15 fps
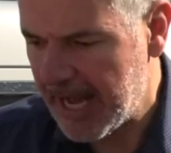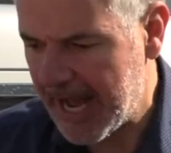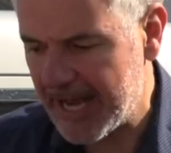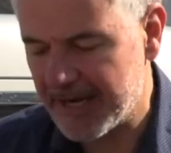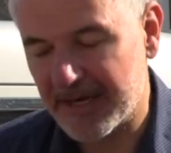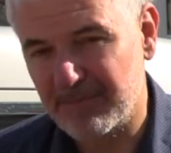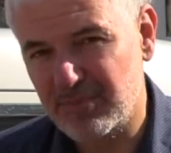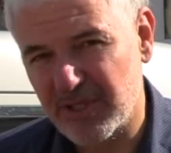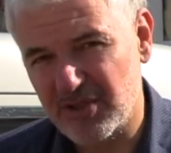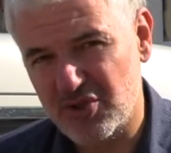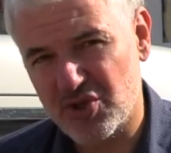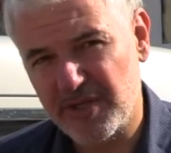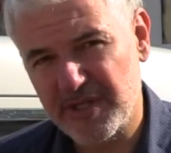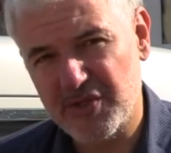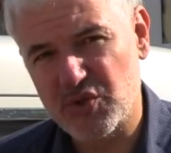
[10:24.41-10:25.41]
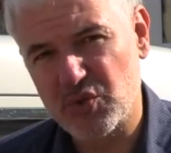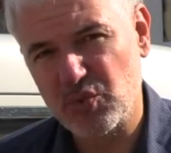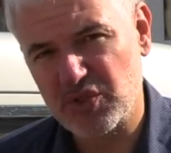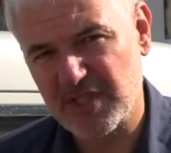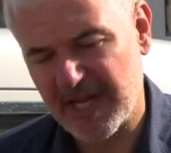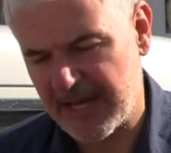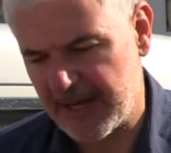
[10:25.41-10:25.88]
and I'm going to try and
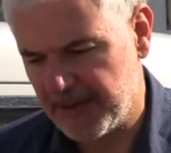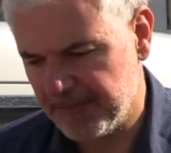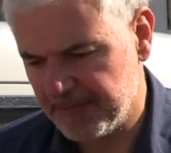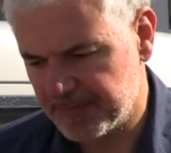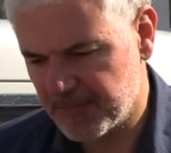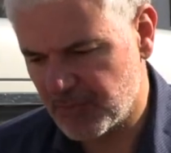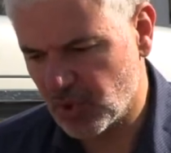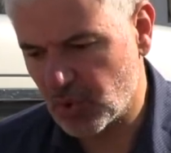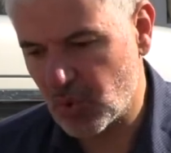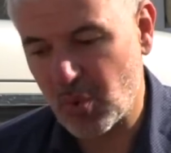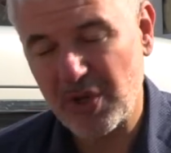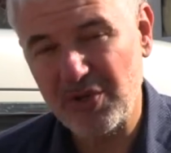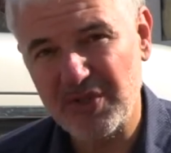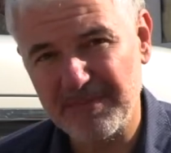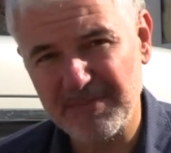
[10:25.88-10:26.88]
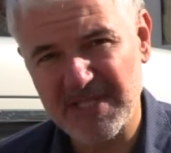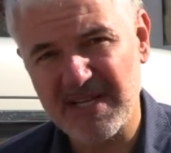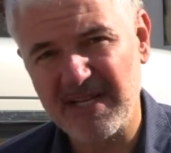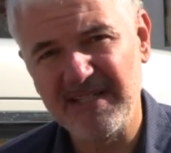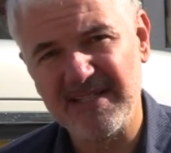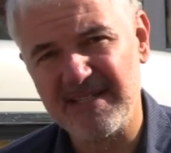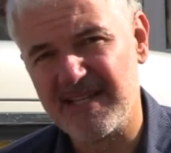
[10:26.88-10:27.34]
sort out the quote that
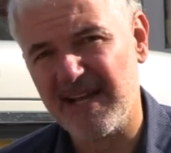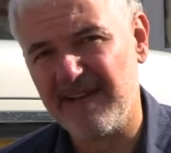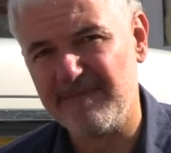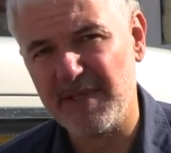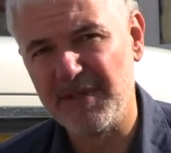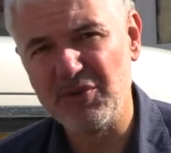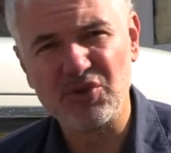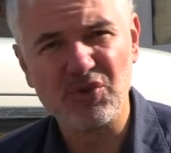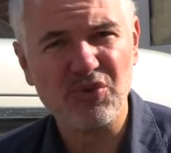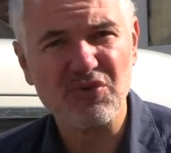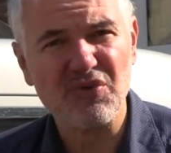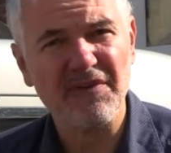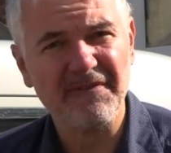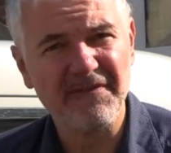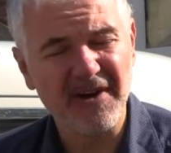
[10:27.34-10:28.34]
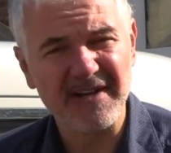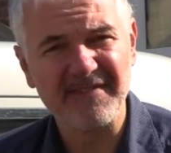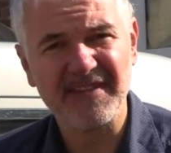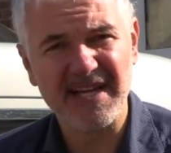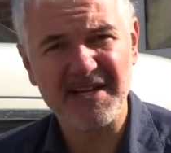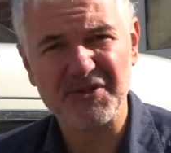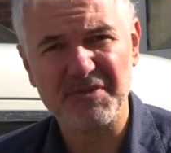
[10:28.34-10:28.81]
Mercedes gave me, which was for
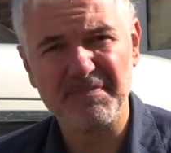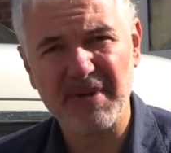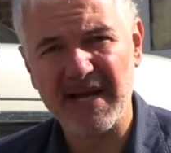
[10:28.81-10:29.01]
£5,000.